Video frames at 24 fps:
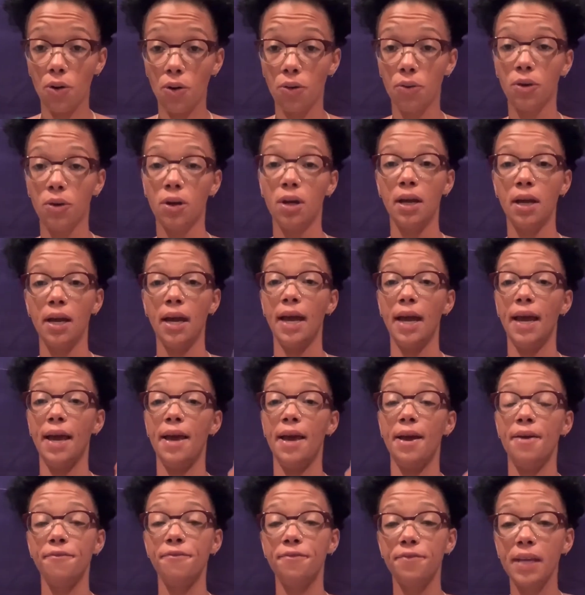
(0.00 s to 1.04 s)
if they
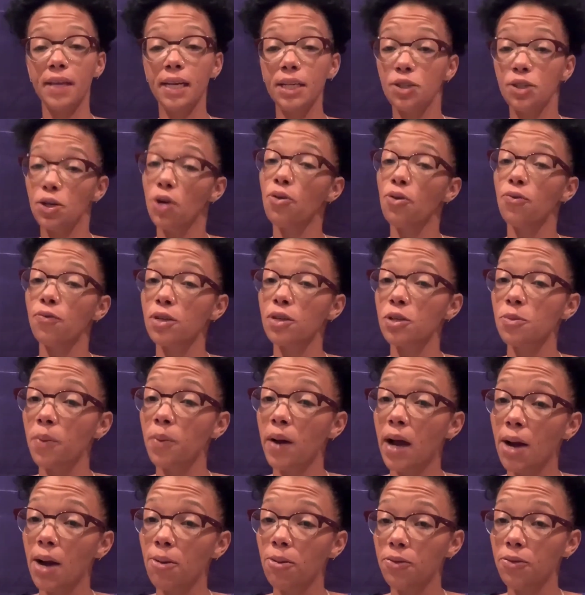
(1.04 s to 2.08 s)
don't respond within
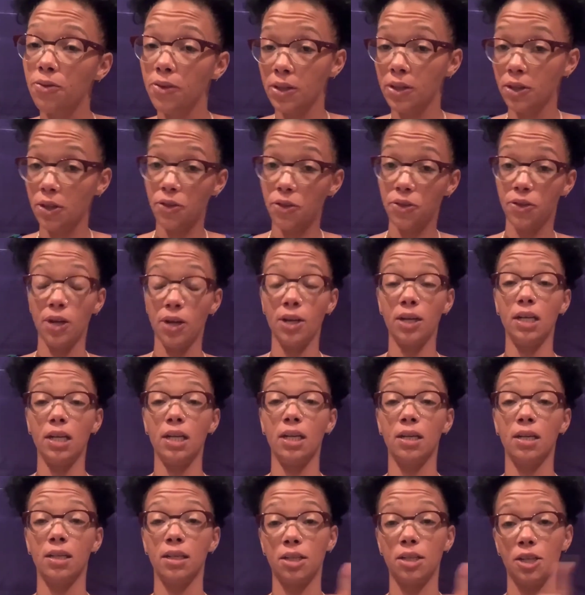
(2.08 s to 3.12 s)
the 30 to
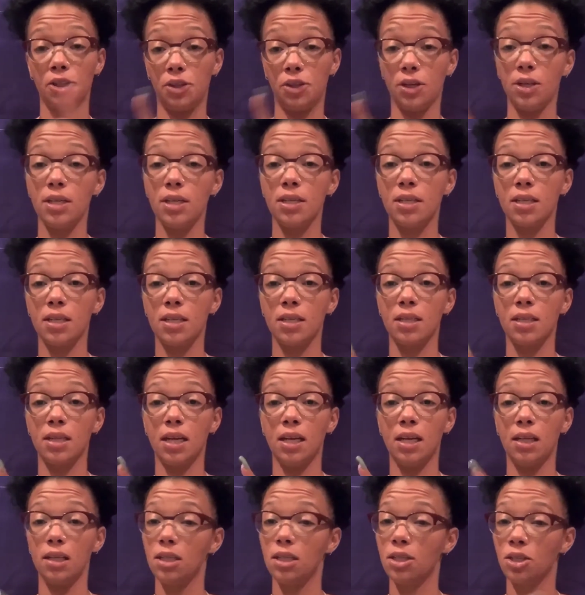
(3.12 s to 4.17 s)
36 days,
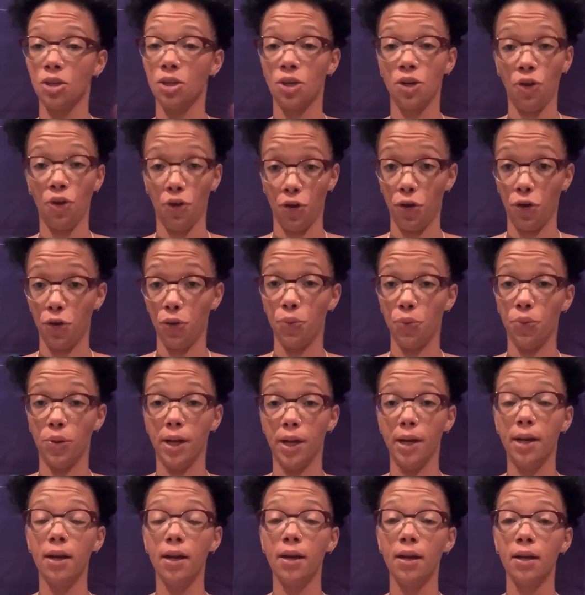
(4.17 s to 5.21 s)
you win.
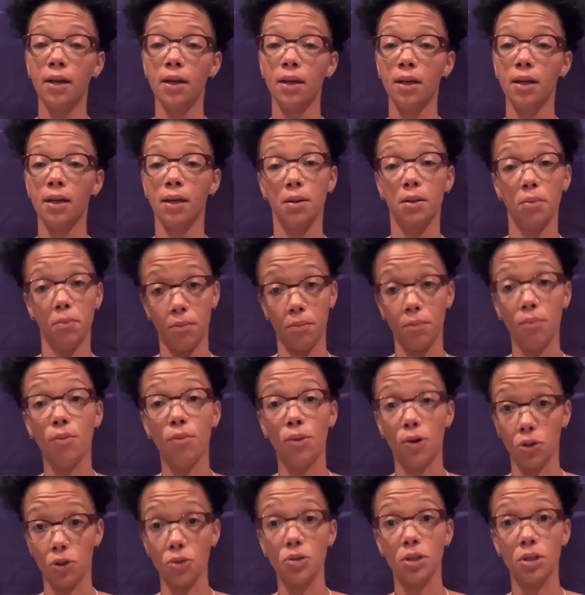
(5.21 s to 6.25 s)
most of the
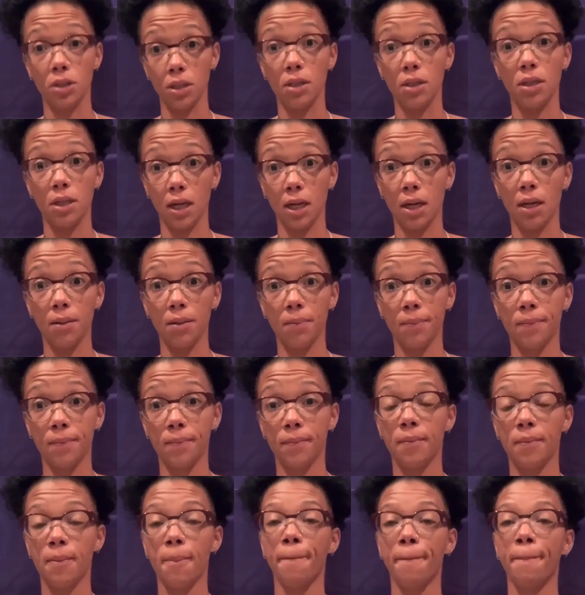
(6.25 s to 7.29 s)
time.
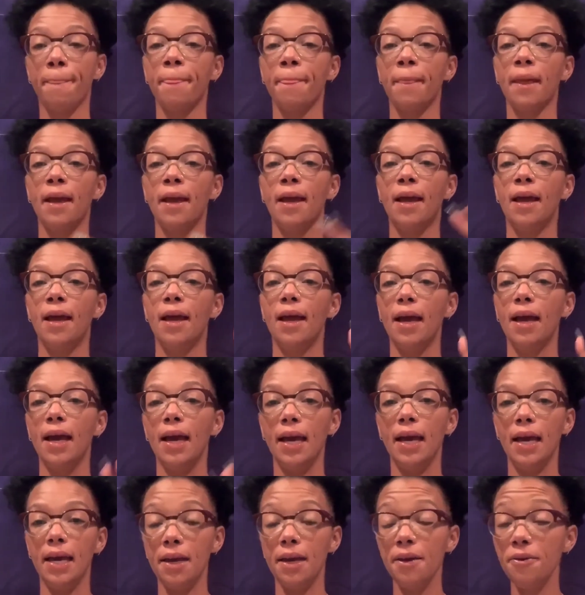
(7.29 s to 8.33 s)
If
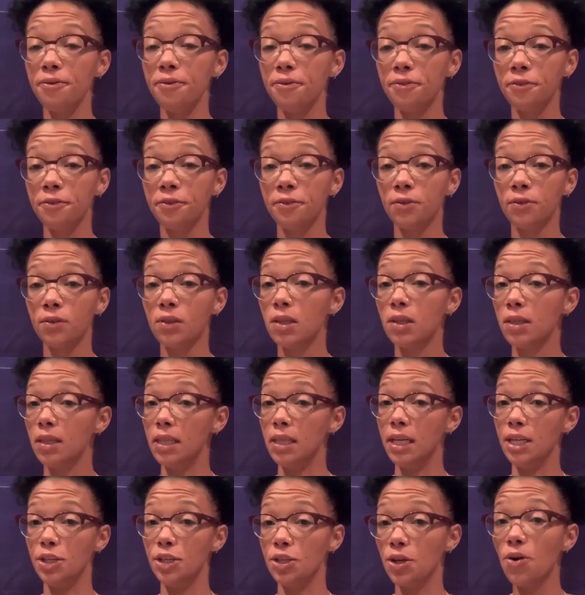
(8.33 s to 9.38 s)
they don't
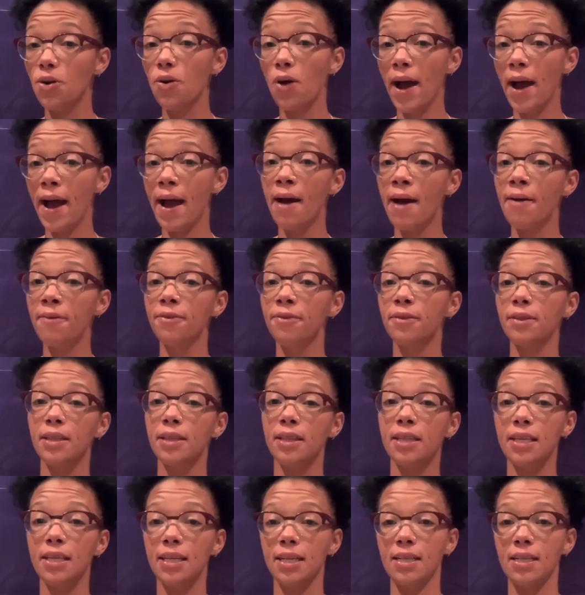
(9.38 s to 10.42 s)
have the
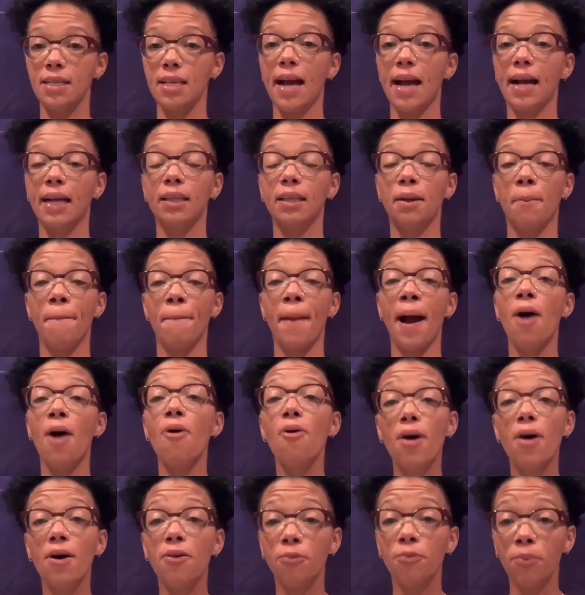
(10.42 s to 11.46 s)
exact amount of money
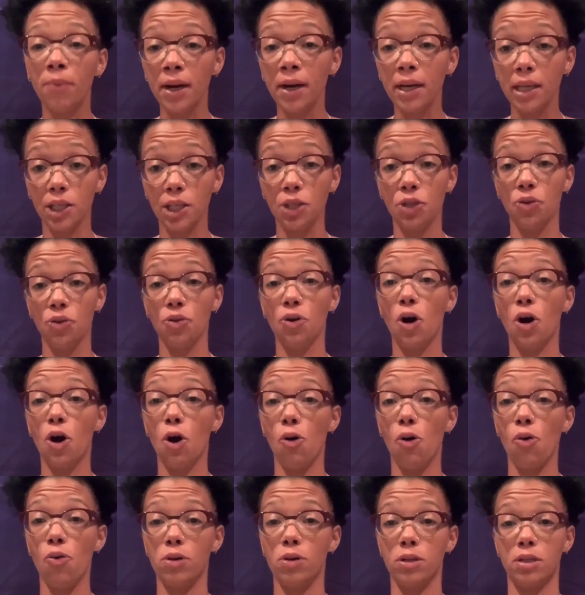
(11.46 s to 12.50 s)
you owe and
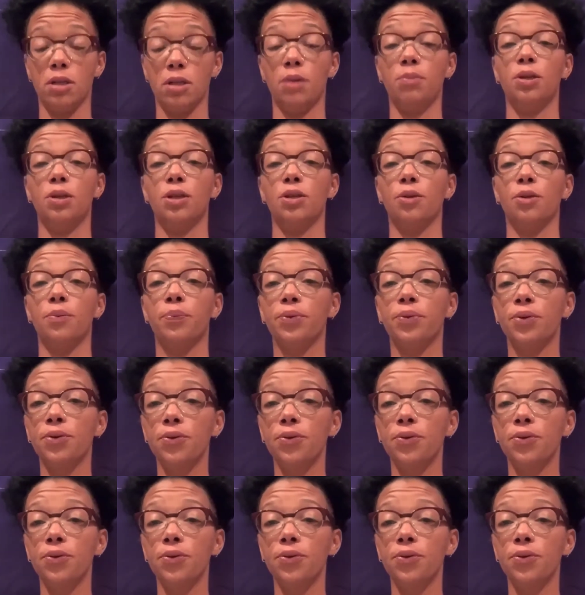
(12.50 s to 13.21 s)
something to prove that,